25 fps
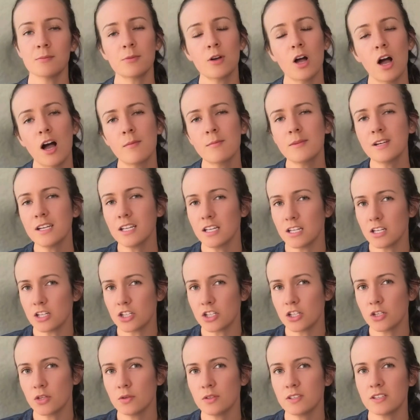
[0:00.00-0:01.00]
common
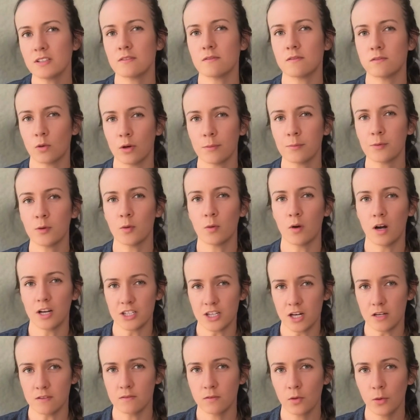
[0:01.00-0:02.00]
issues in form to watch
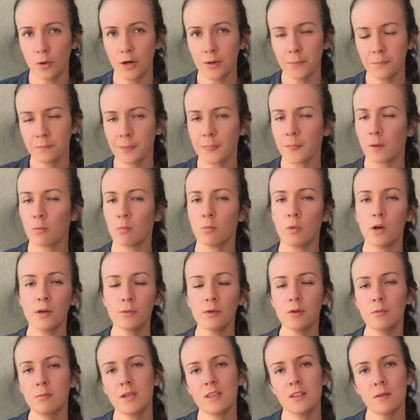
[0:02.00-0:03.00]
out for. One
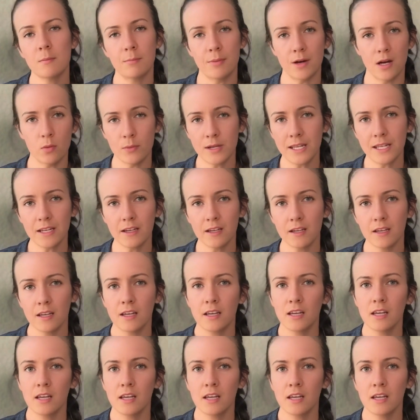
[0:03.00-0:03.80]
would be the butt wink.